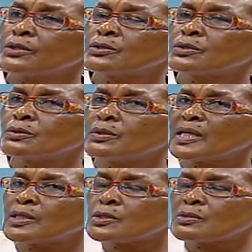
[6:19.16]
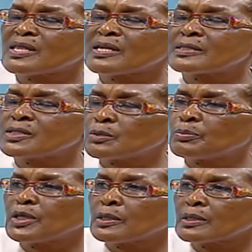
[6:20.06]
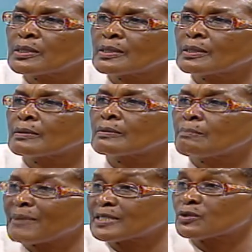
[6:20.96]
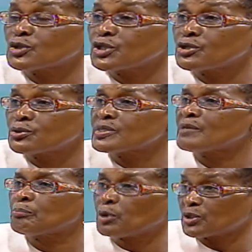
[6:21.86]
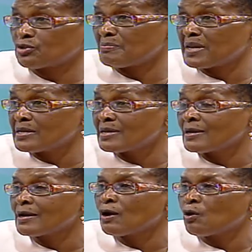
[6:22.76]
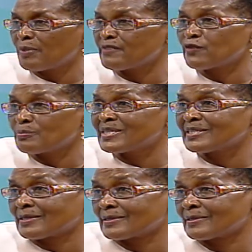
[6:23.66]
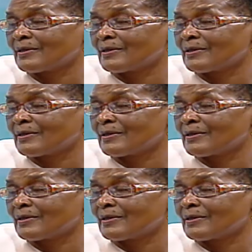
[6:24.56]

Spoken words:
to ensure that shipping must continue, the port remain open for business.